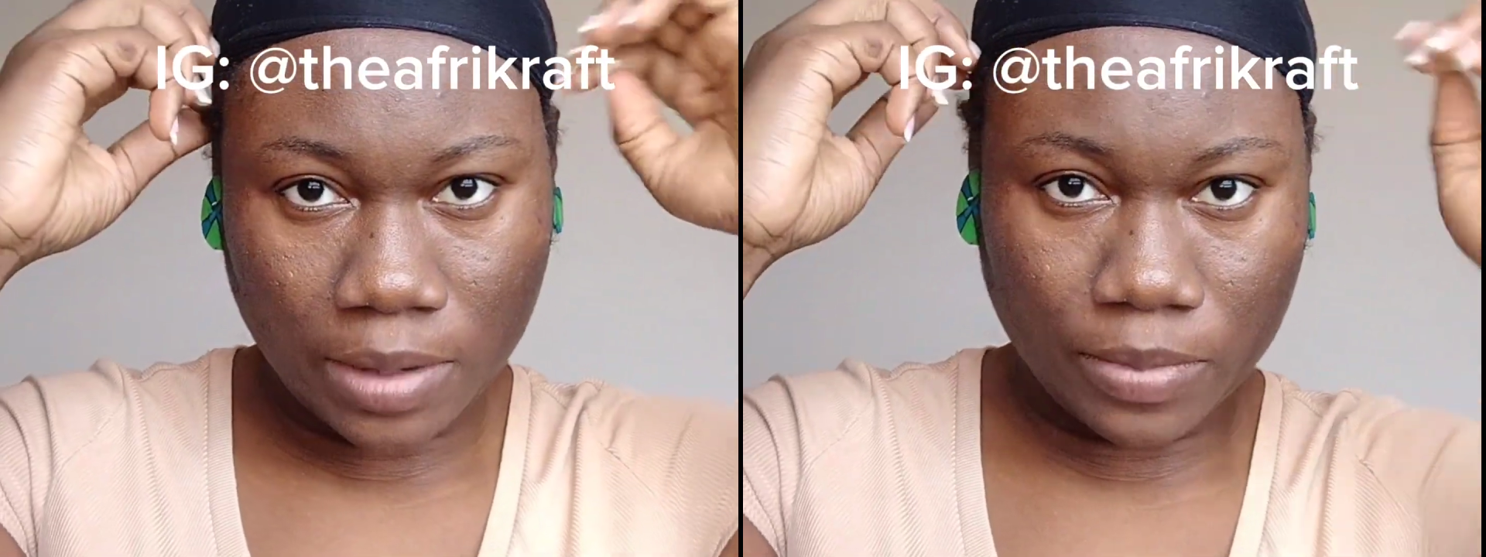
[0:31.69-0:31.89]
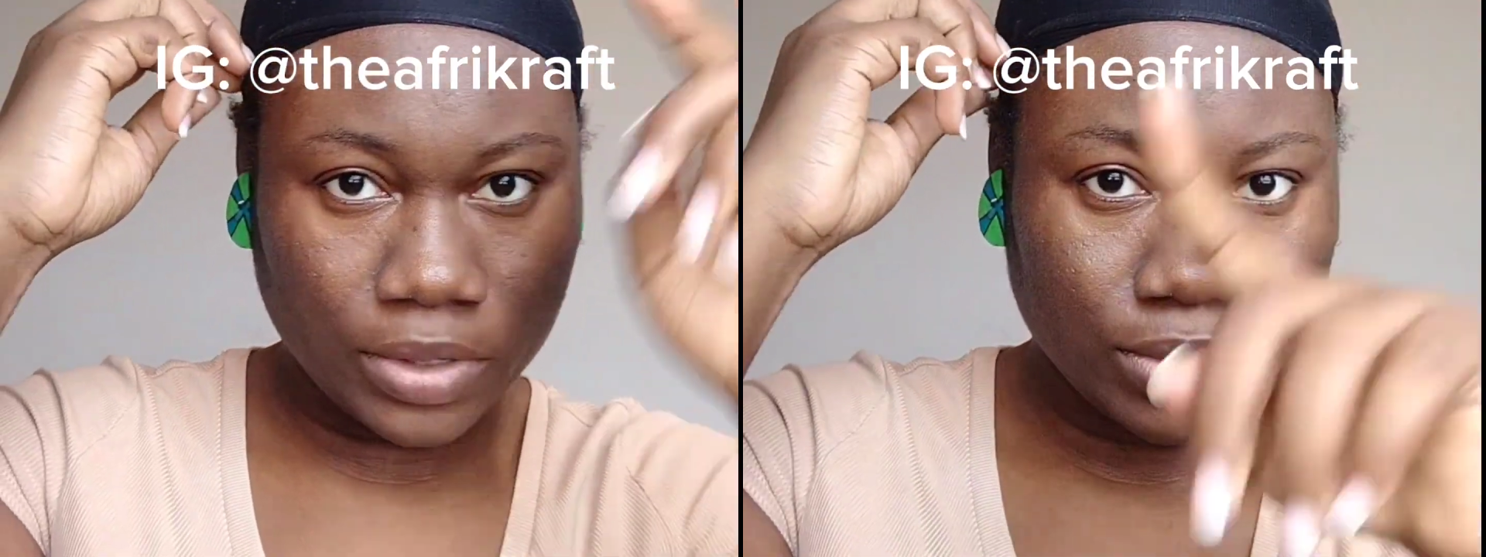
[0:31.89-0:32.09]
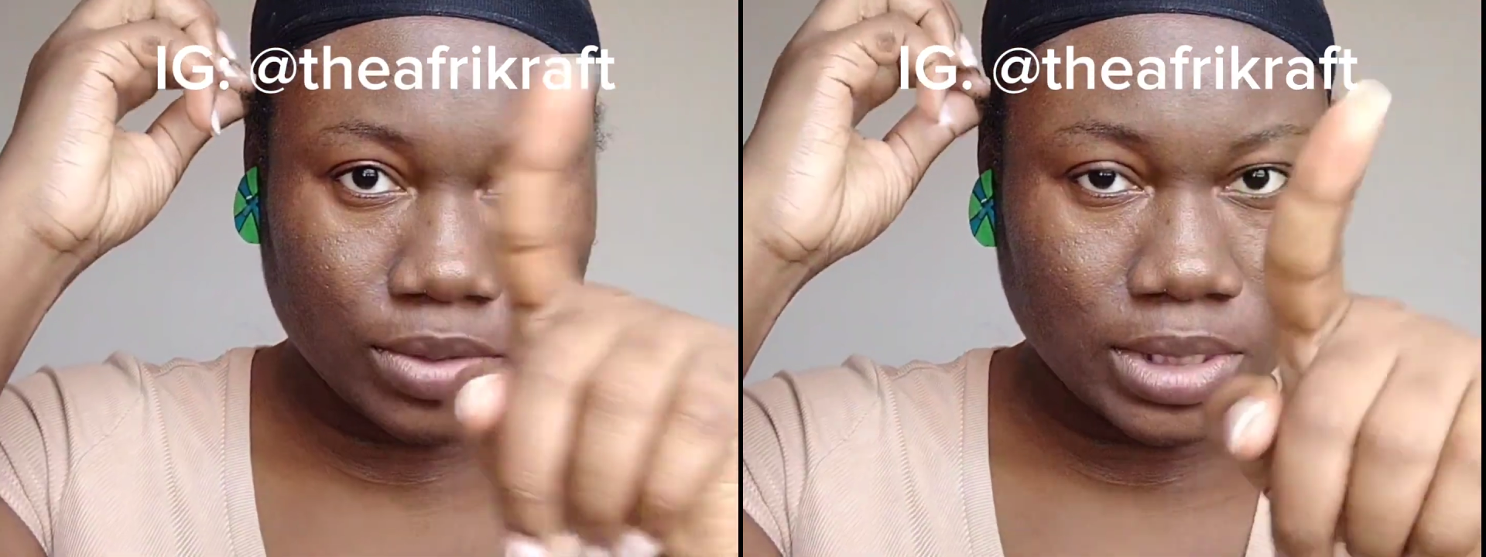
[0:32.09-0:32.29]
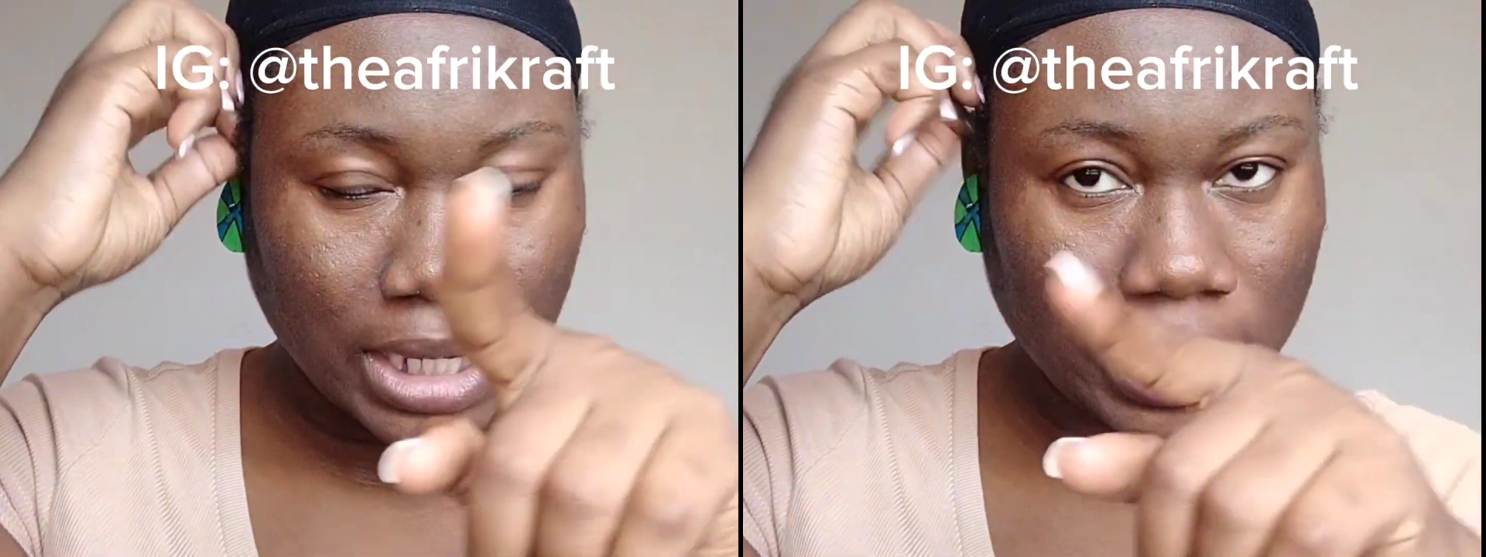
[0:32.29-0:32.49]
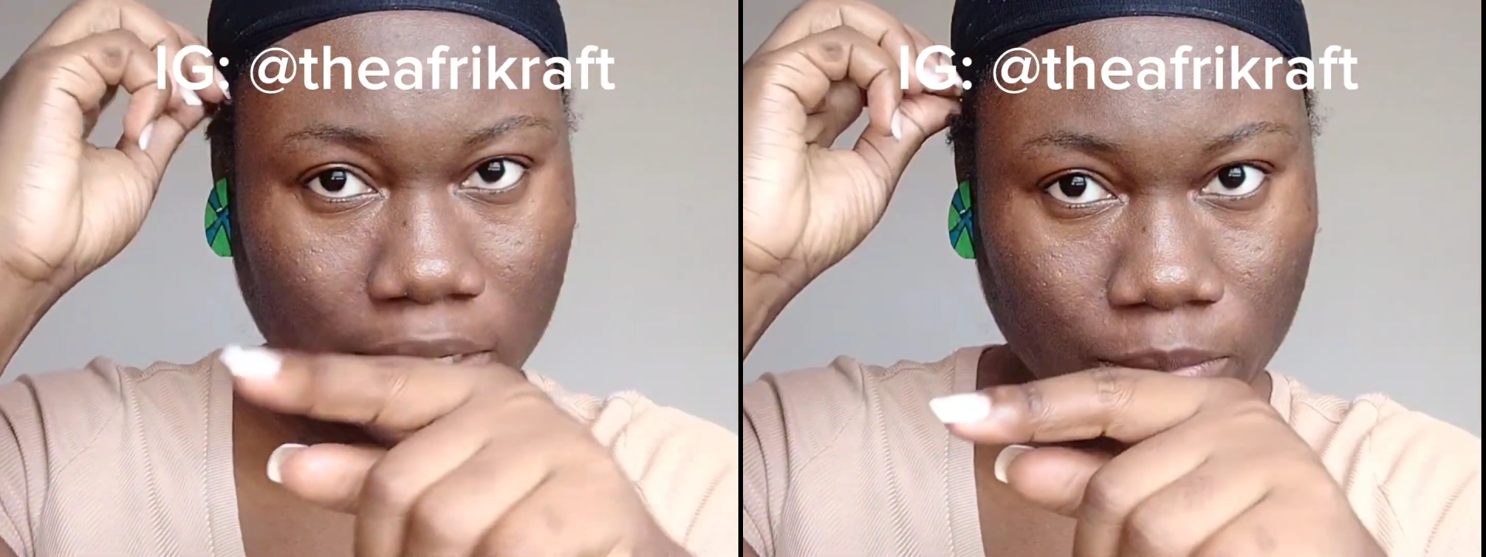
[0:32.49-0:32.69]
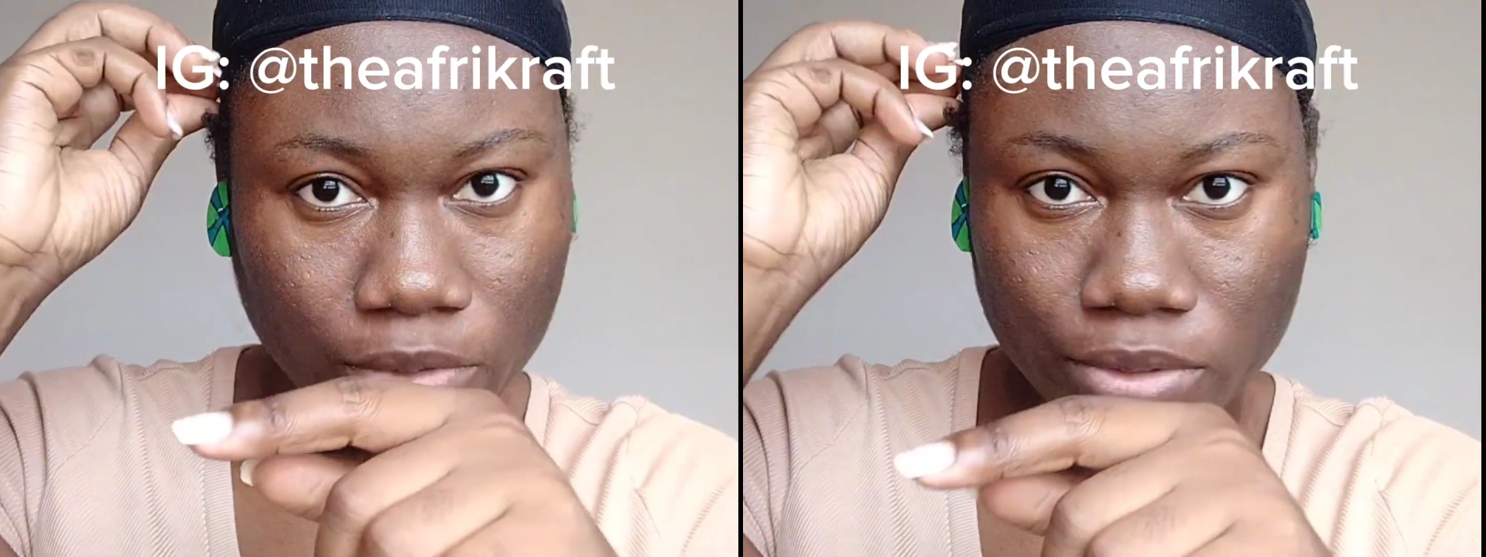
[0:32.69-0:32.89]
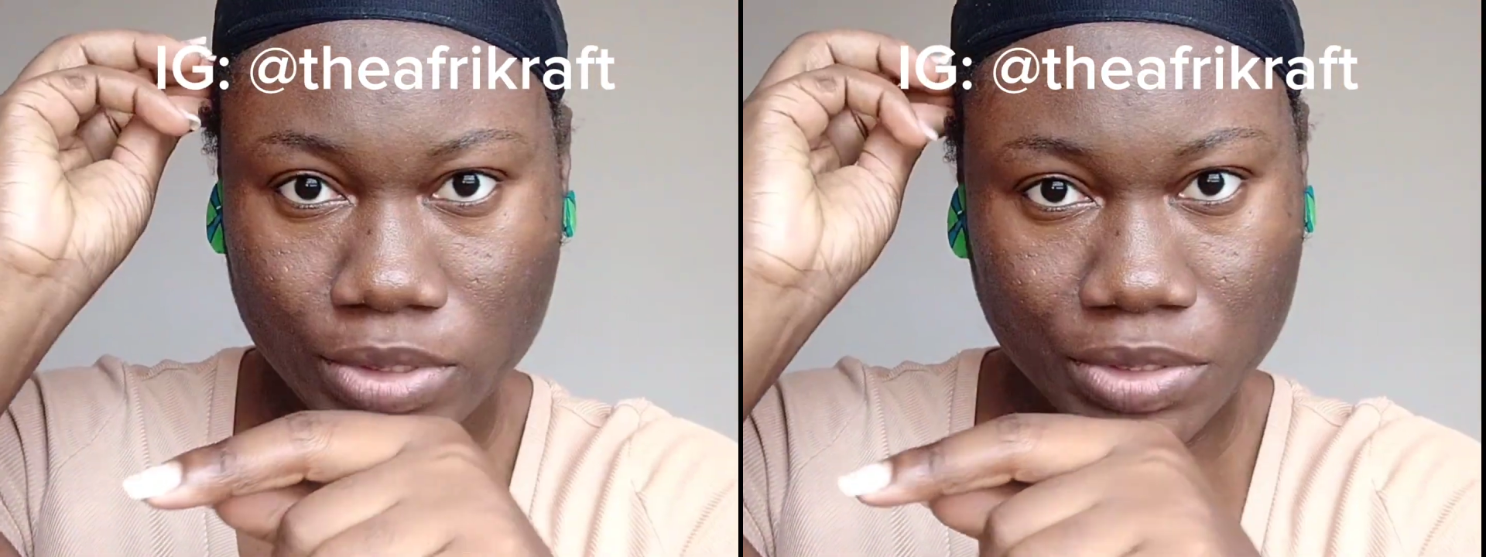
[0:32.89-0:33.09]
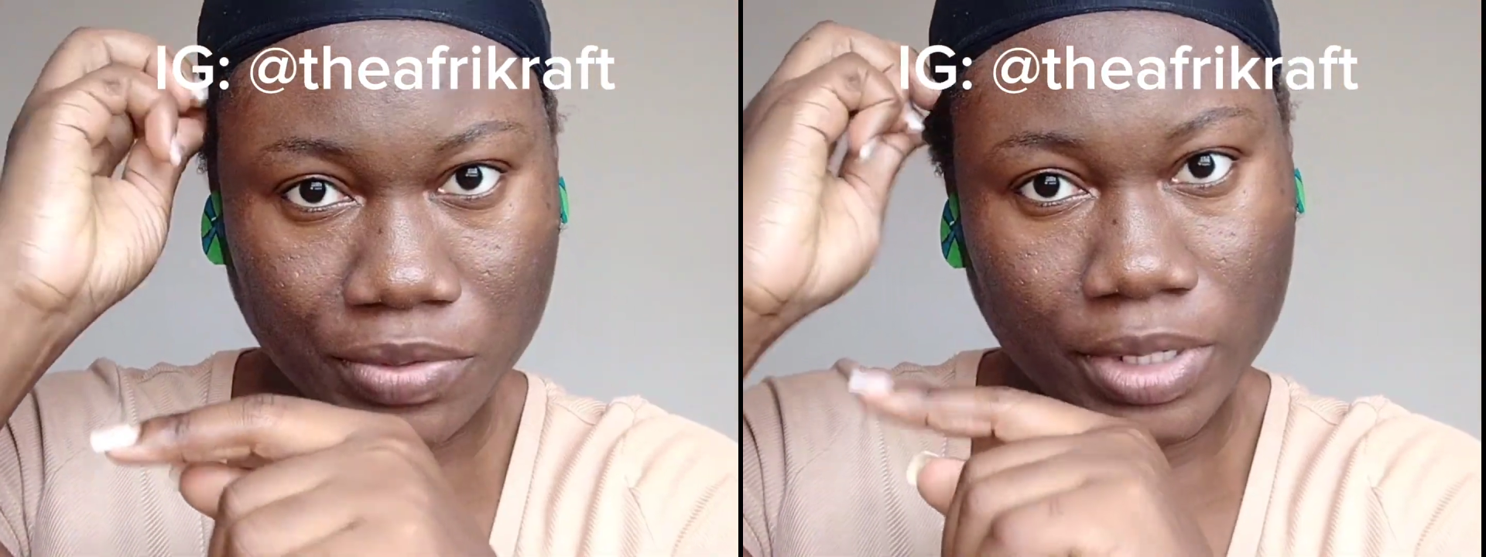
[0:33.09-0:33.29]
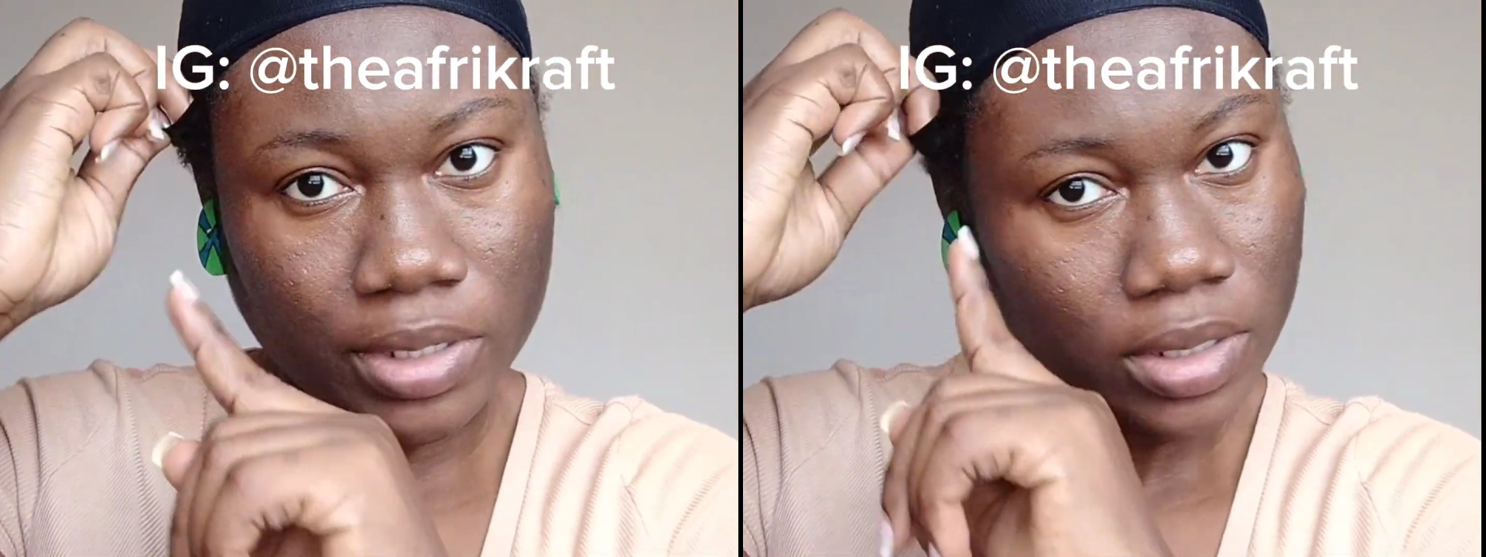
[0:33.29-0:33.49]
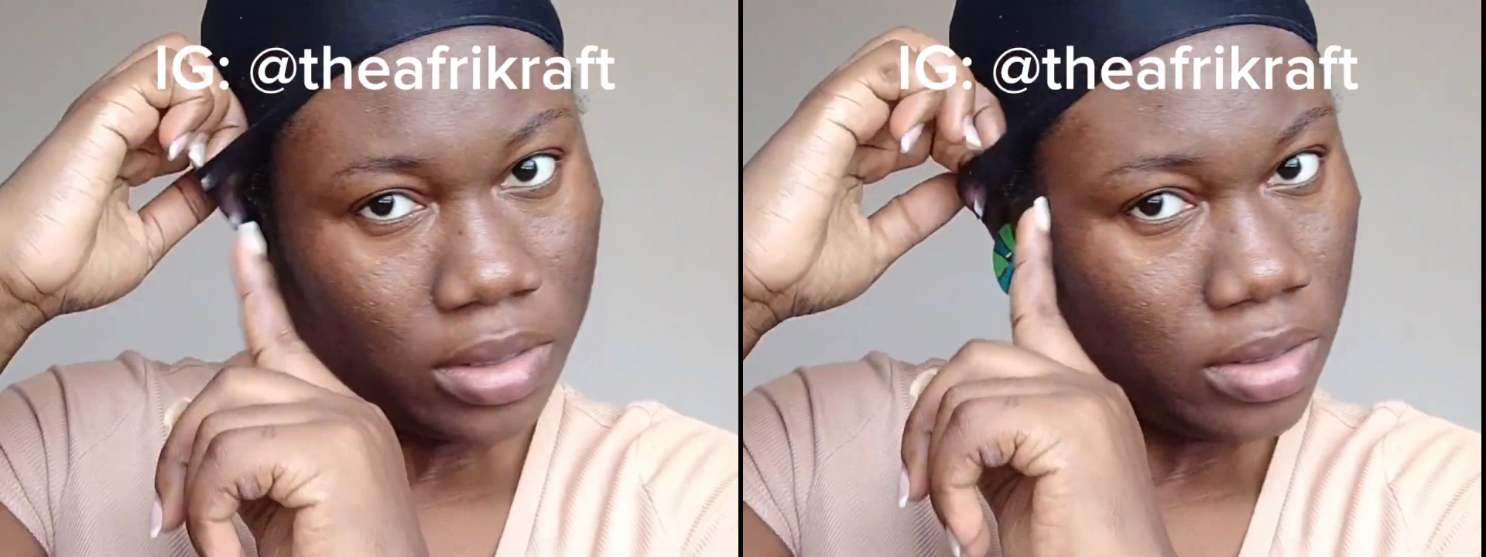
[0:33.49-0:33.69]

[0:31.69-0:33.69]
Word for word: I'm going to tag them on the screen.